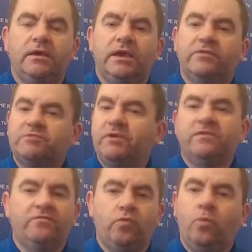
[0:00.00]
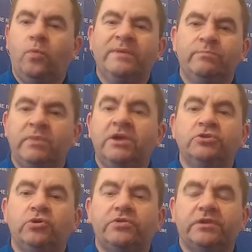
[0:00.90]
irrespective of what me and
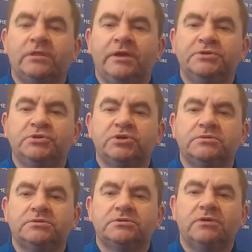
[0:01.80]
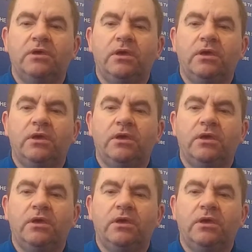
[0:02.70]
you think, ladies and gents.